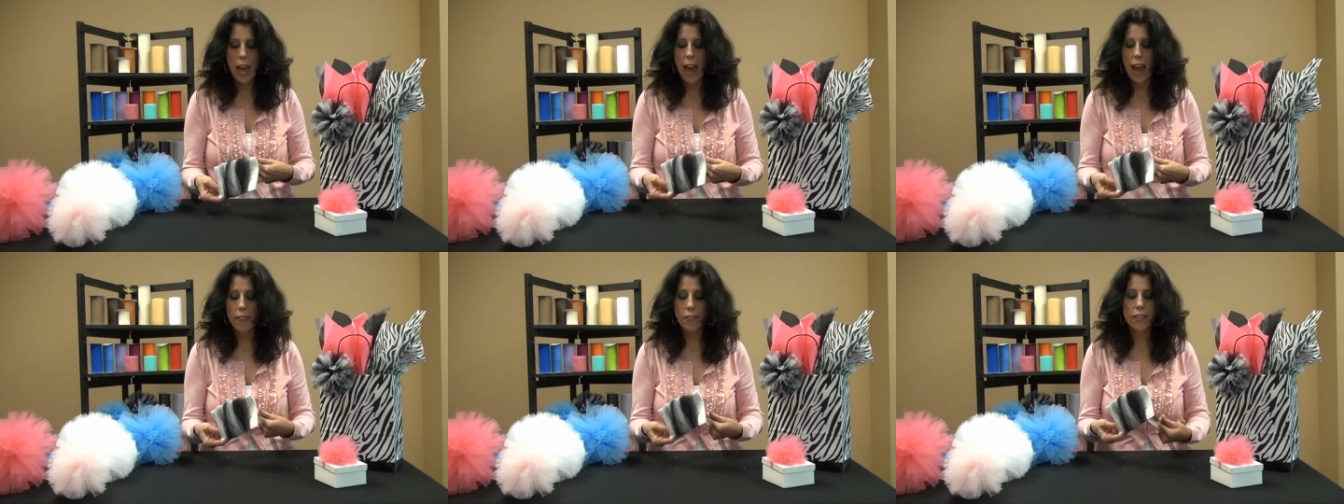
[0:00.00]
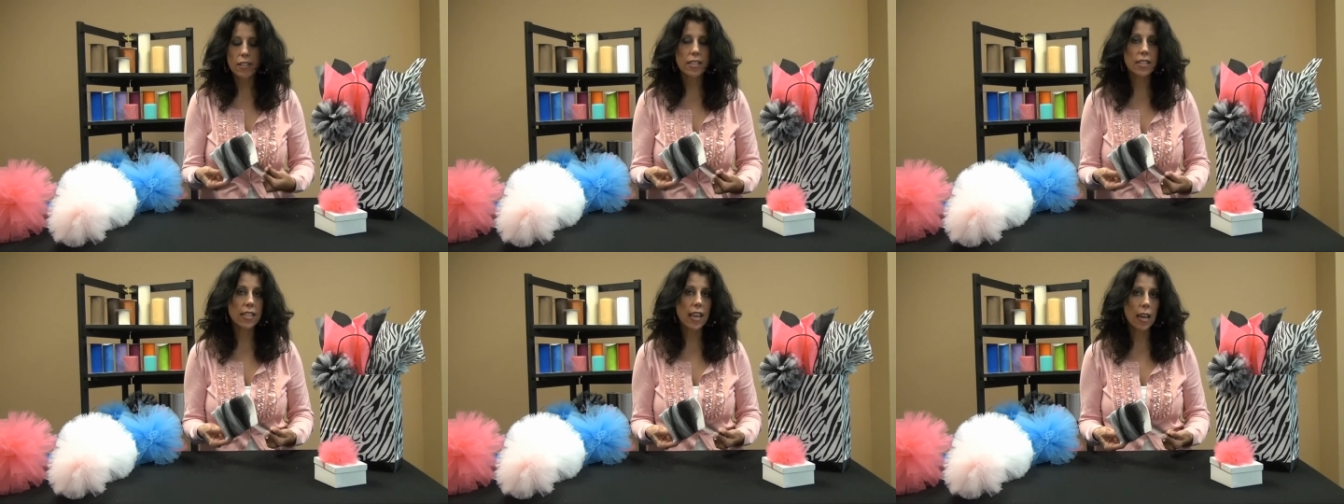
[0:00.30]
at
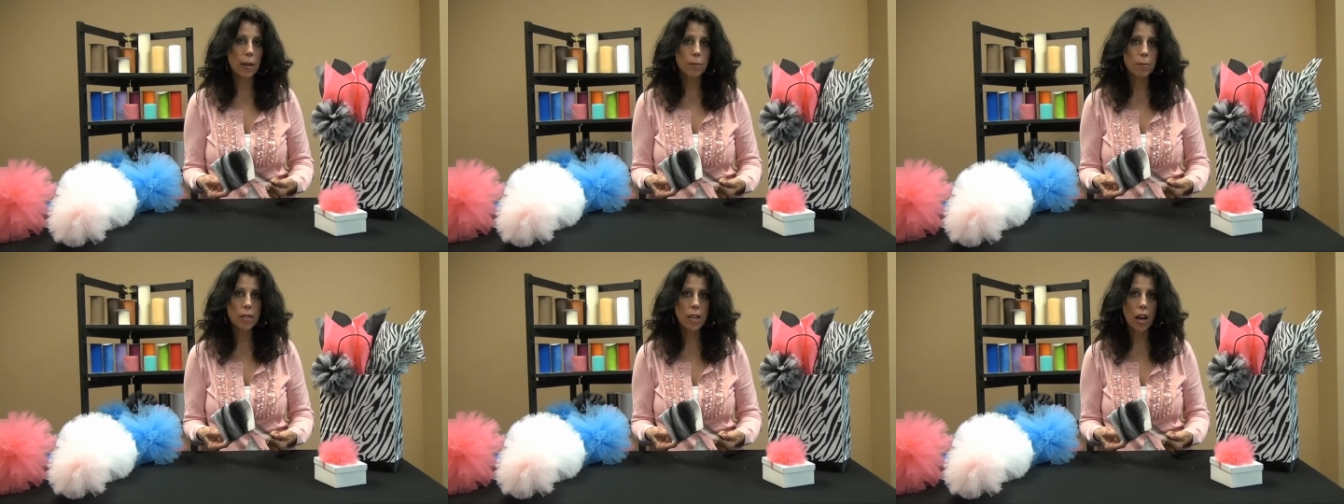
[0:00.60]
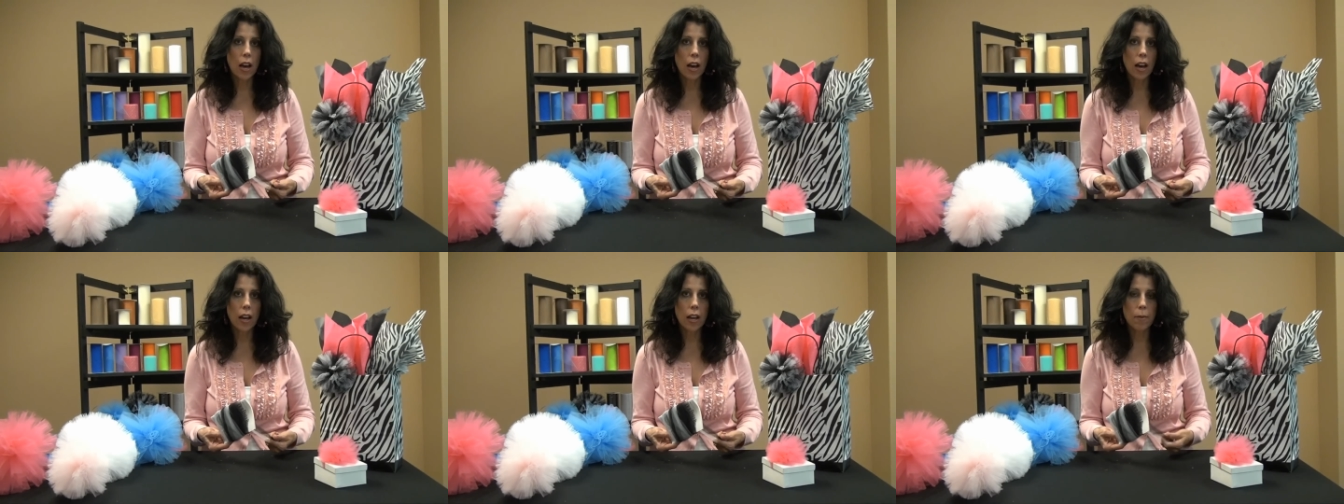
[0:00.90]
the same
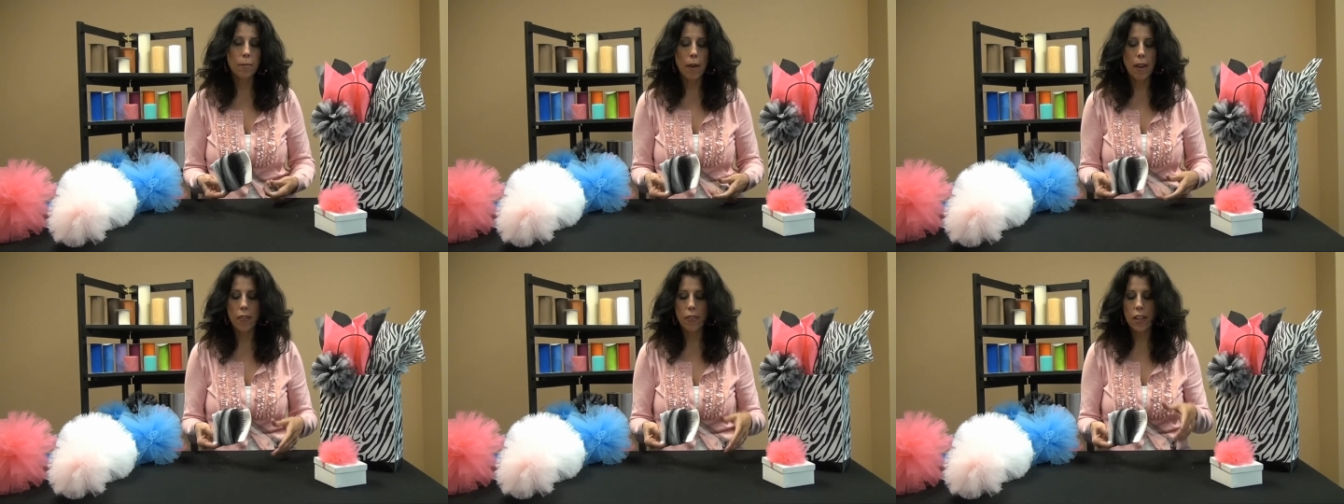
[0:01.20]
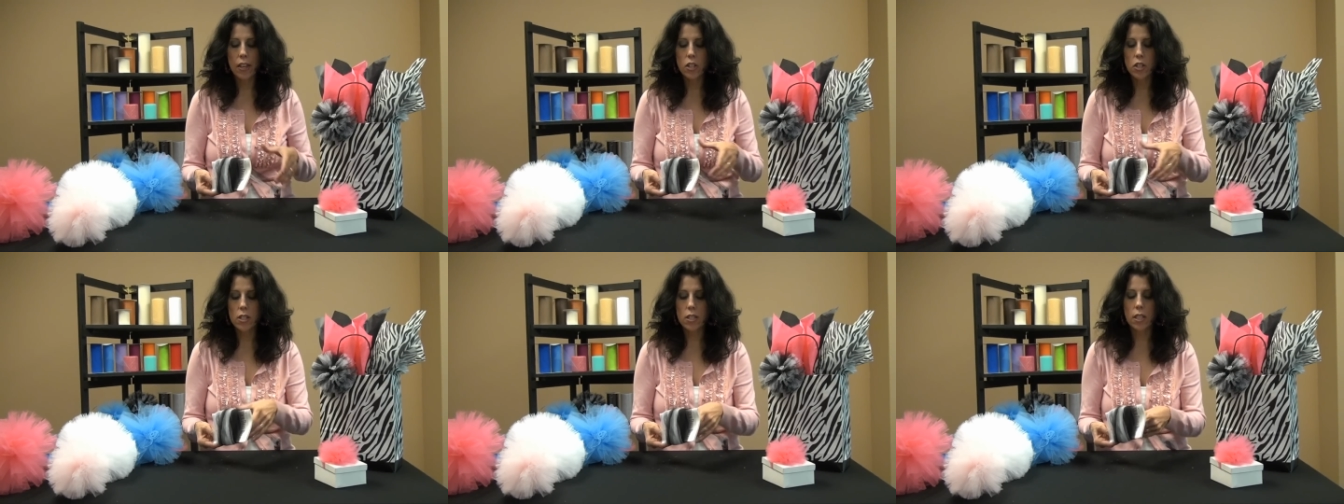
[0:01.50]
time and
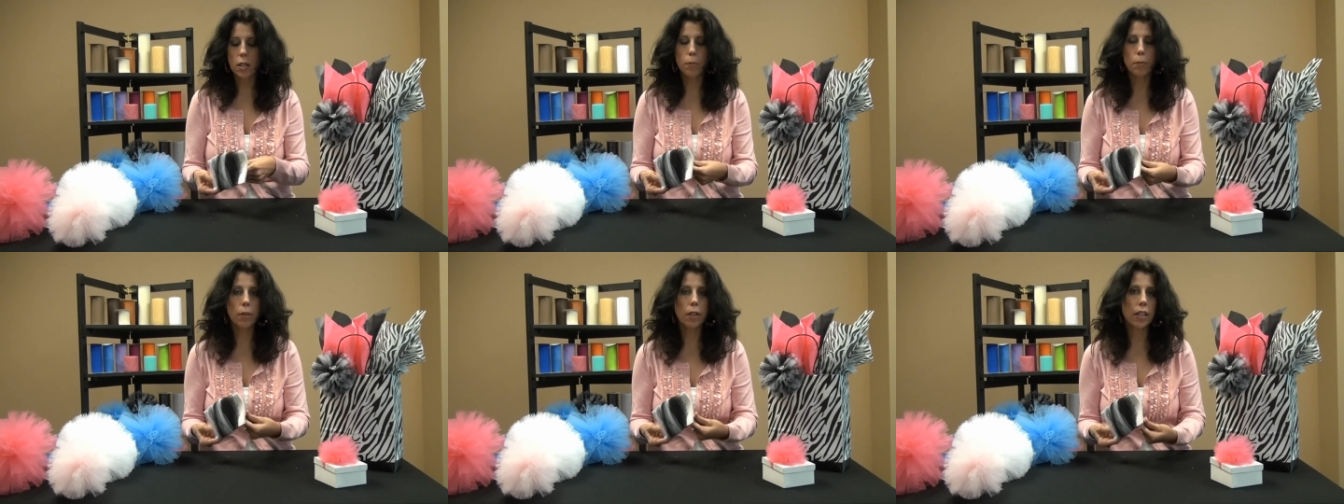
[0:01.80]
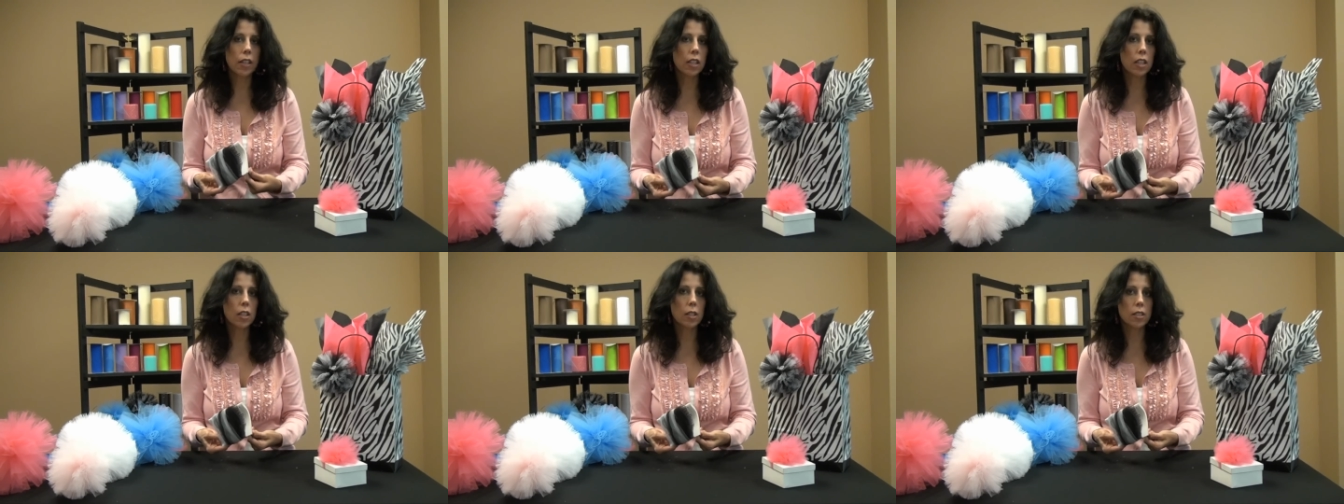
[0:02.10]
then just
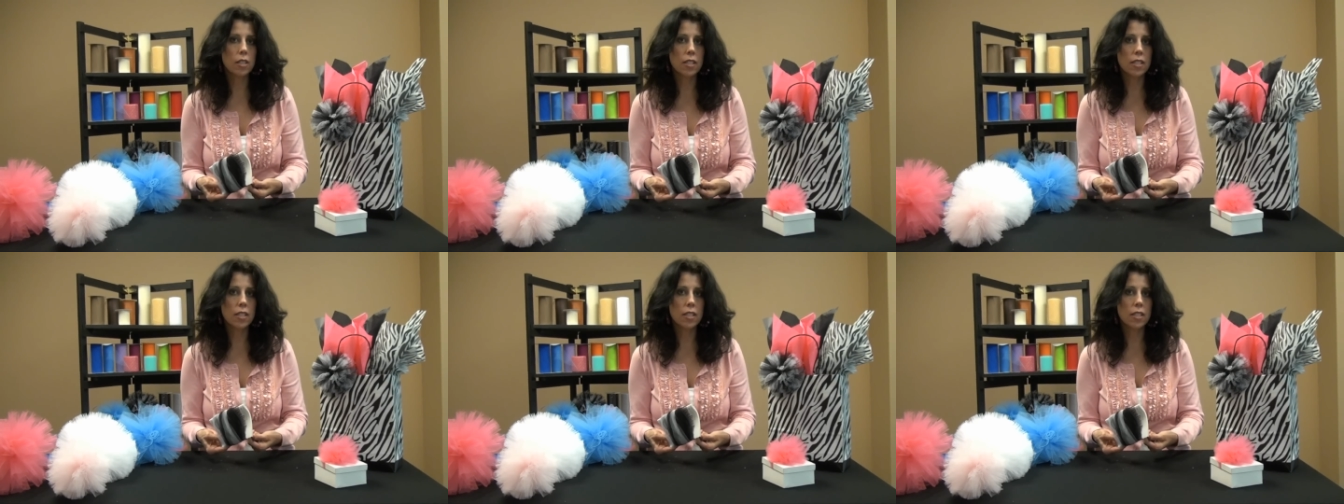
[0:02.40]
completed the